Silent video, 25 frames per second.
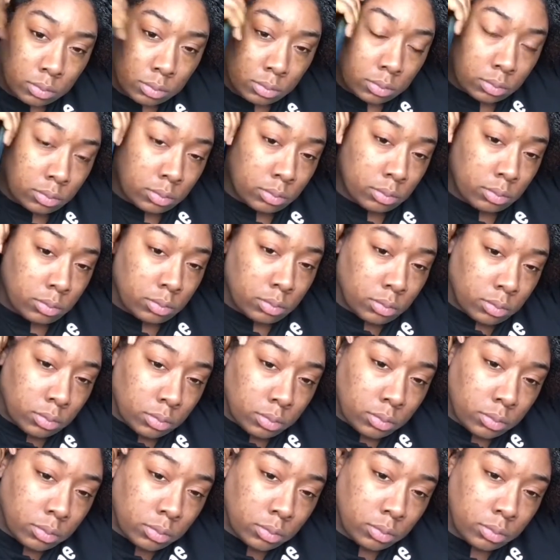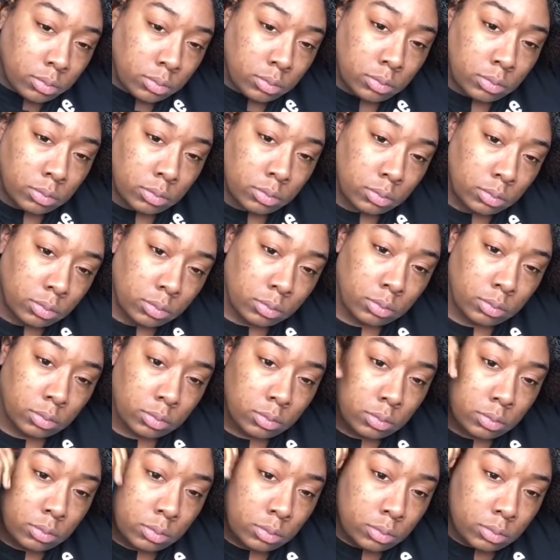And so you want to do that
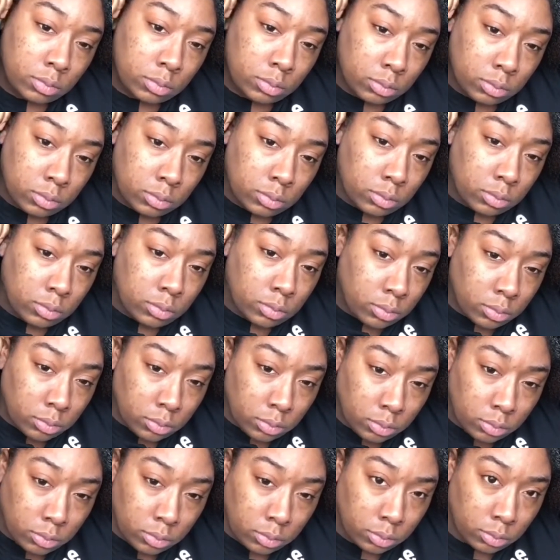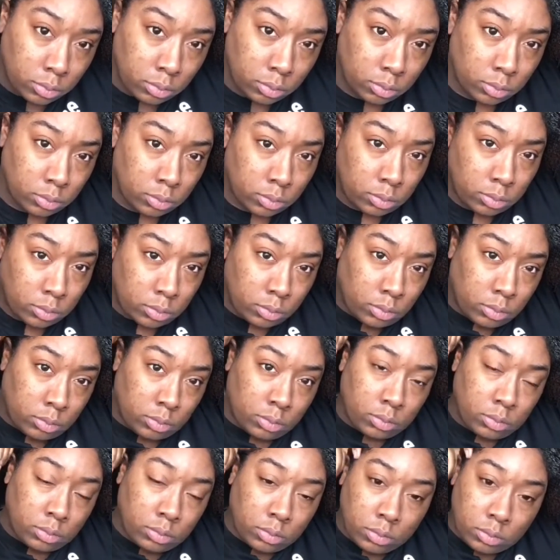until you've
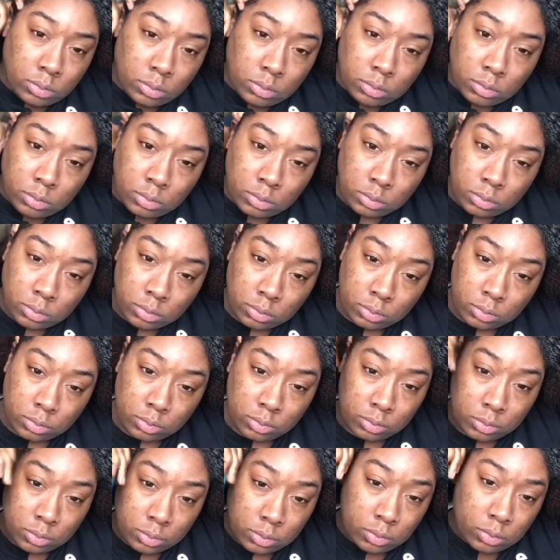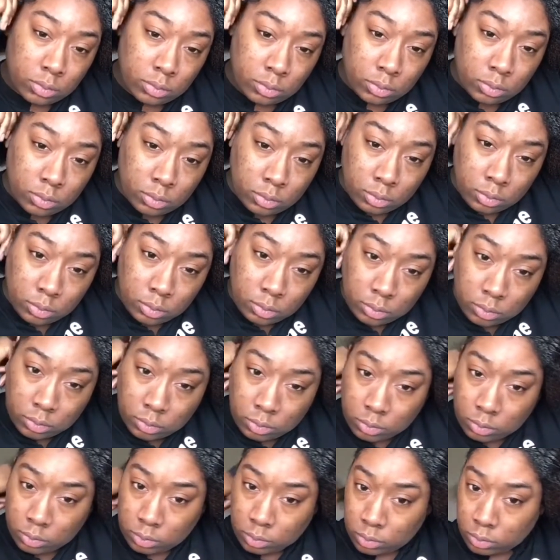smoothed your hair into a
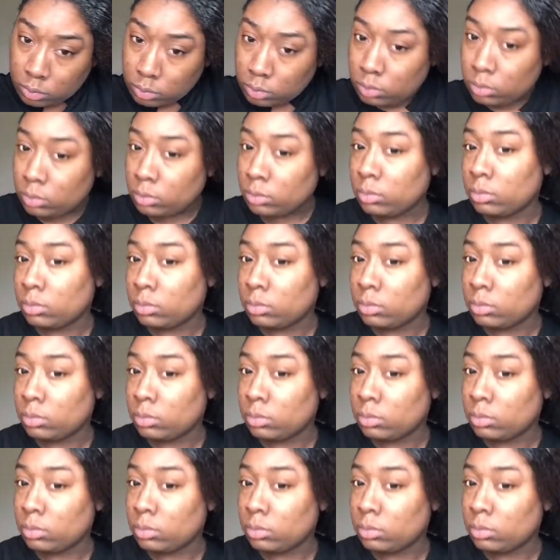ponytail.